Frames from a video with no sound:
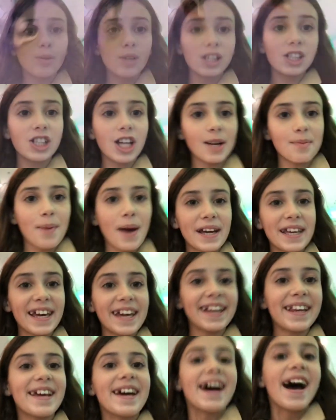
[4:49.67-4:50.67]
wanna check back
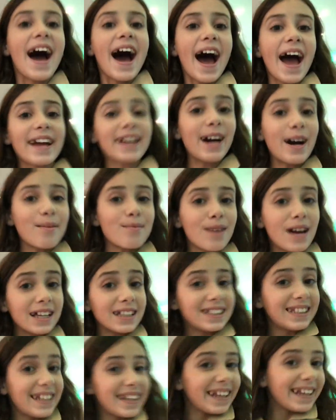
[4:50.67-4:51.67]
in. I got my
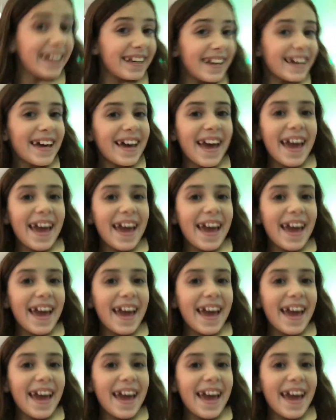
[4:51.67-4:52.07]
tea